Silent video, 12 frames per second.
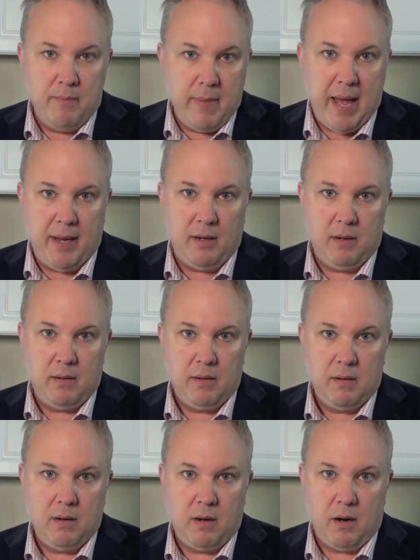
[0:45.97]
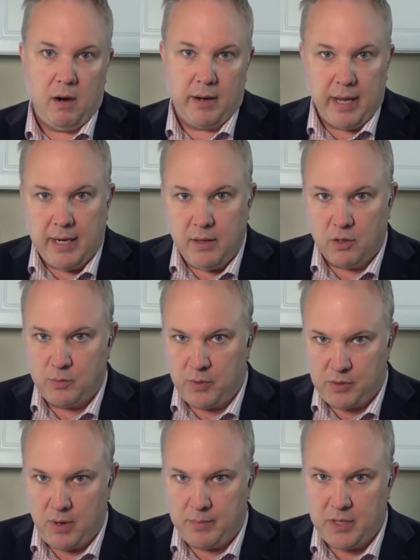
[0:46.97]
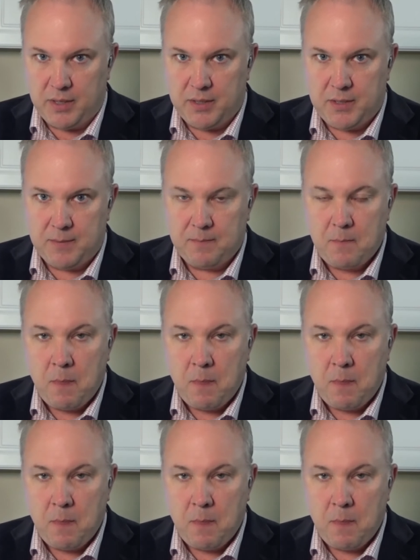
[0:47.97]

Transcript: men are getting those prescriptions.